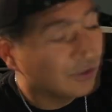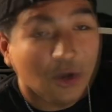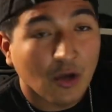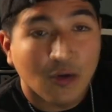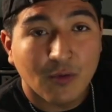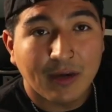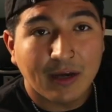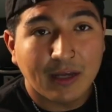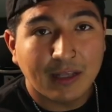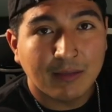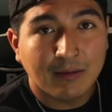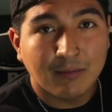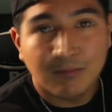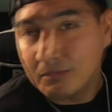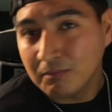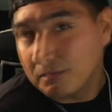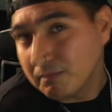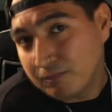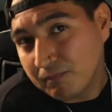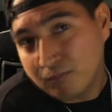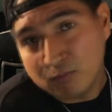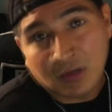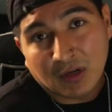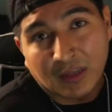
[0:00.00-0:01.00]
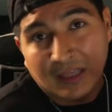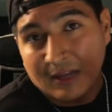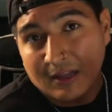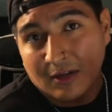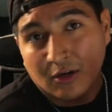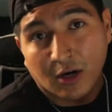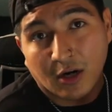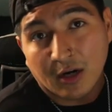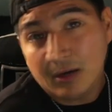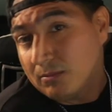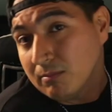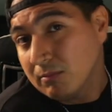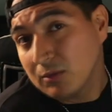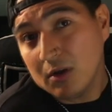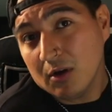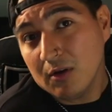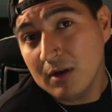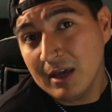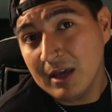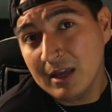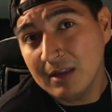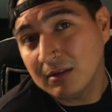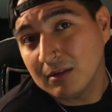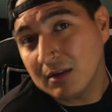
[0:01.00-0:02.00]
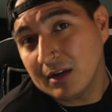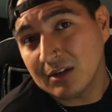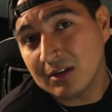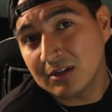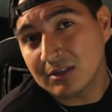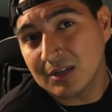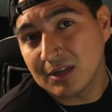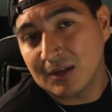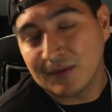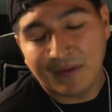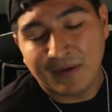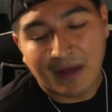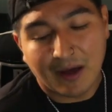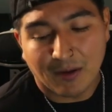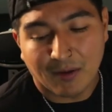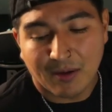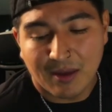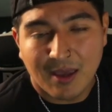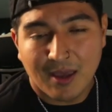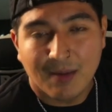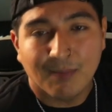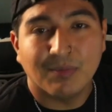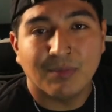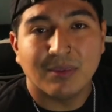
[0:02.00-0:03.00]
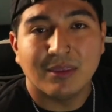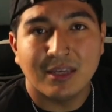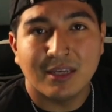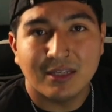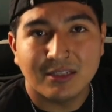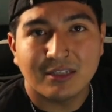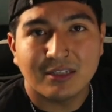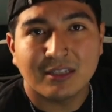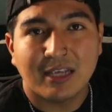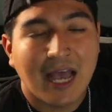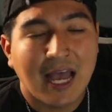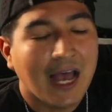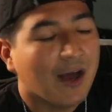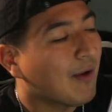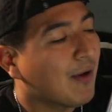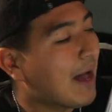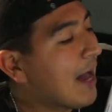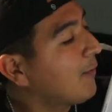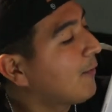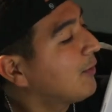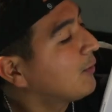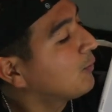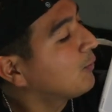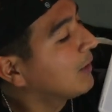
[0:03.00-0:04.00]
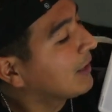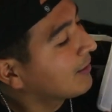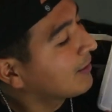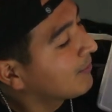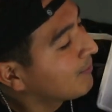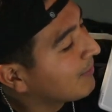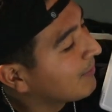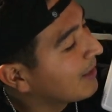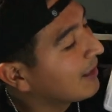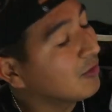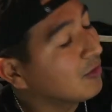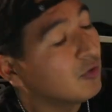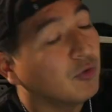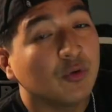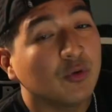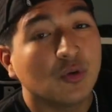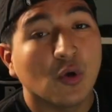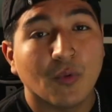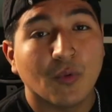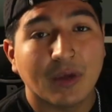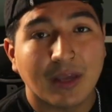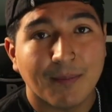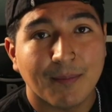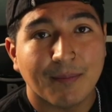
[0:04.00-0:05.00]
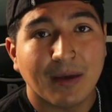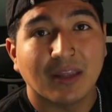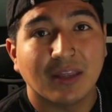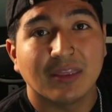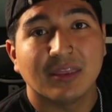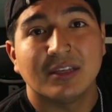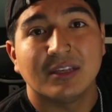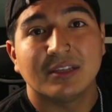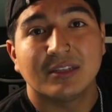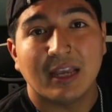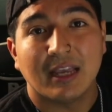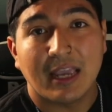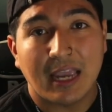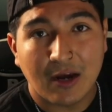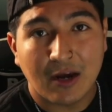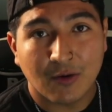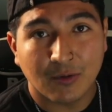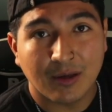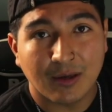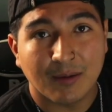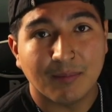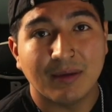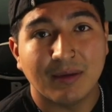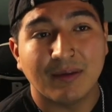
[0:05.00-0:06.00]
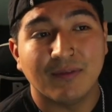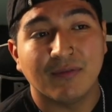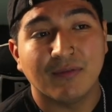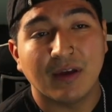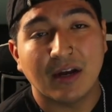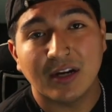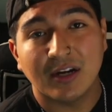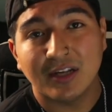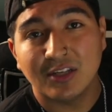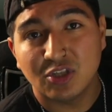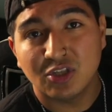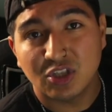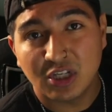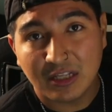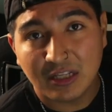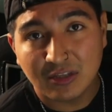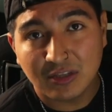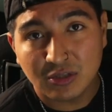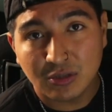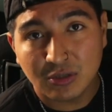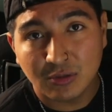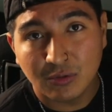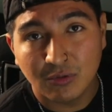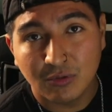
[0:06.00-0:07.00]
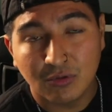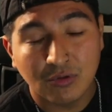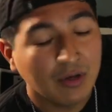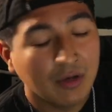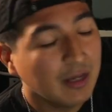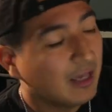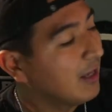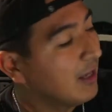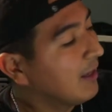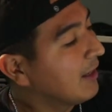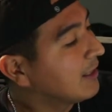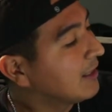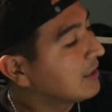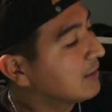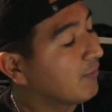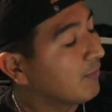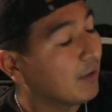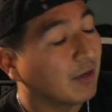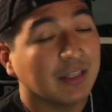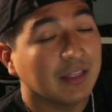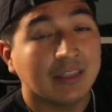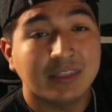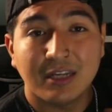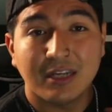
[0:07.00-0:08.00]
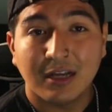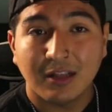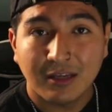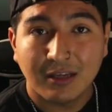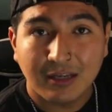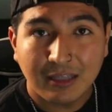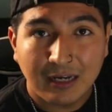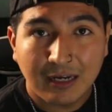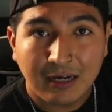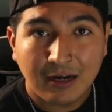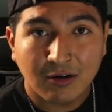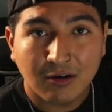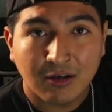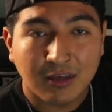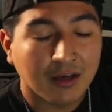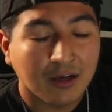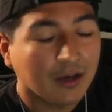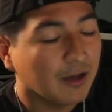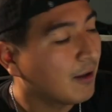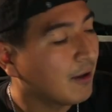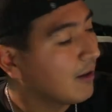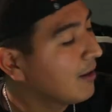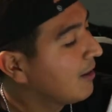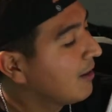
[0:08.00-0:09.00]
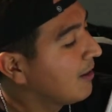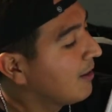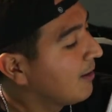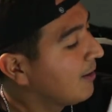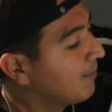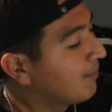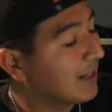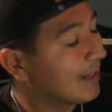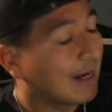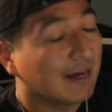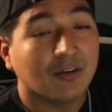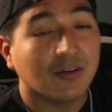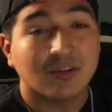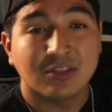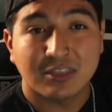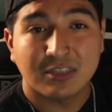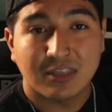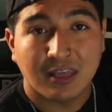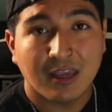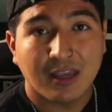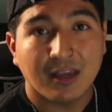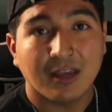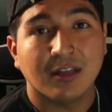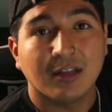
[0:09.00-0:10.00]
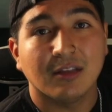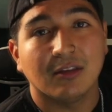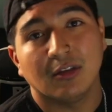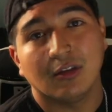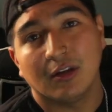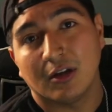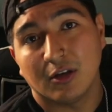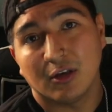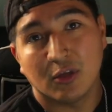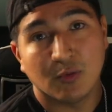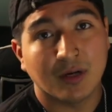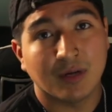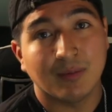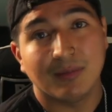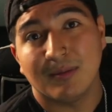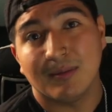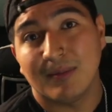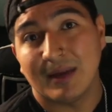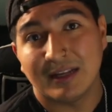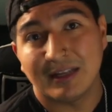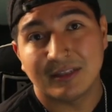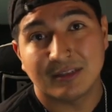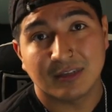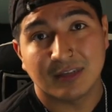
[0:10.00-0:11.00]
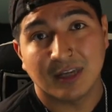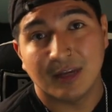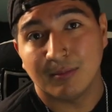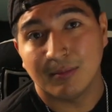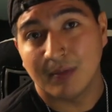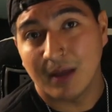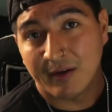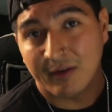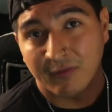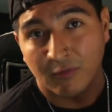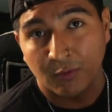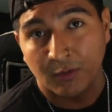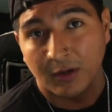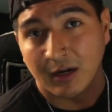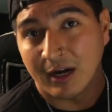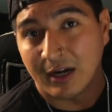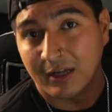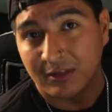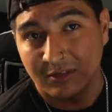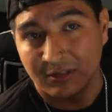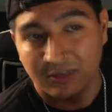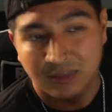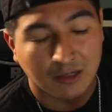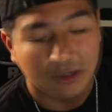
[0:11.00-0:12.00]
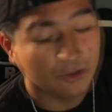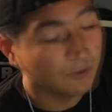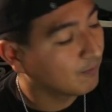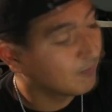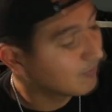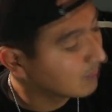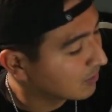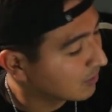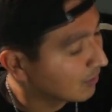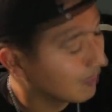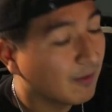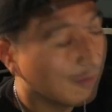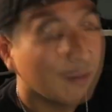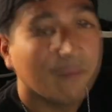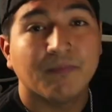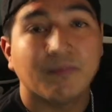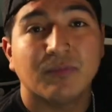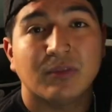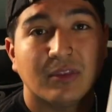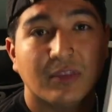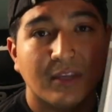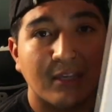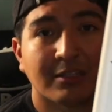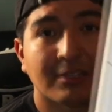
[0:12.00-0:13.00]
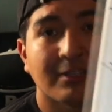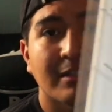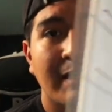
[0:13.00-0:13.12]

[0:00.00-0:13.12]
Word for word: go in without a guard. Go ahead, knock yourself out. But this is how I would recommend you going about this area. Be very gentle, it's a very delicate area, but I understand, you know, you want to be manscaped everywhere, head to toe. So this is